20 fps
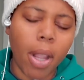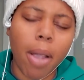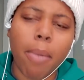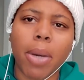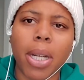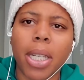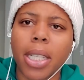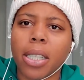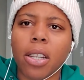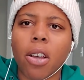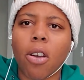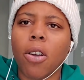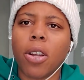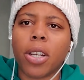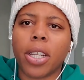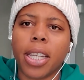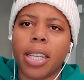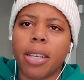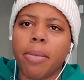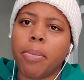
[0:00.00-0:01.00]
but it's hard
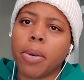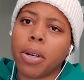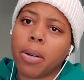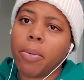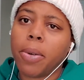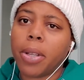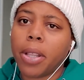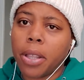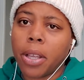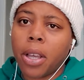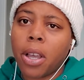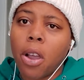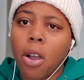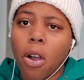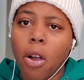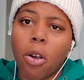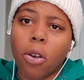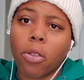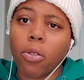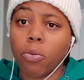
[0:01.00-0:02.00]
to keep up with
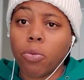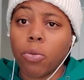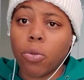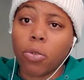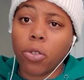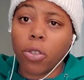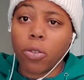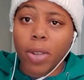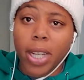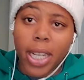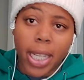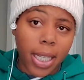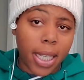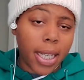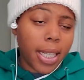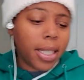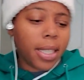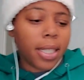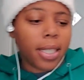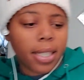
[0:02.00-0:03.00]
all the rules, the
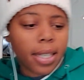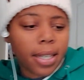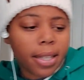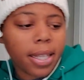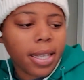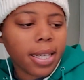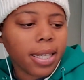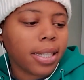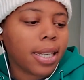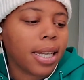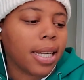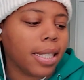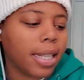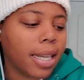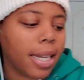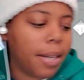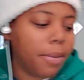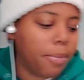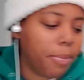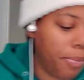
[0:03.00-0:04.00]
regulations, and things like that.